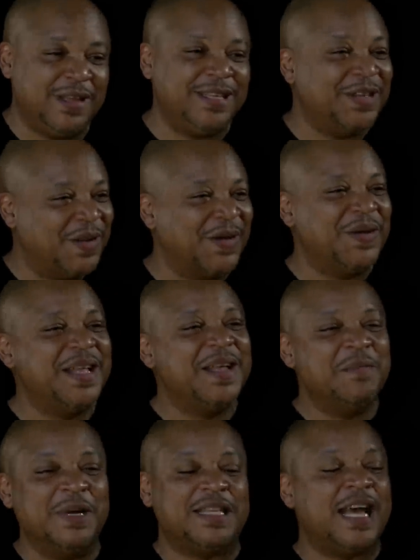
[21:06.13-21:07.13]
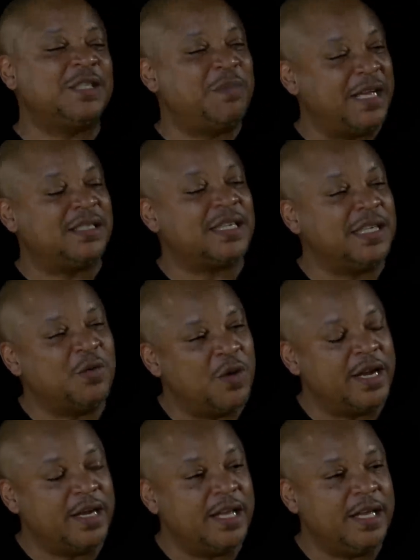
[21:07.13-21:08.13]
you know, hmm. but that's basically
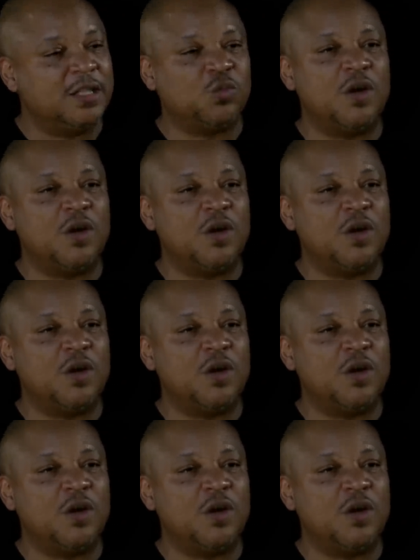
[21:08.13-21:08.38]
what it is.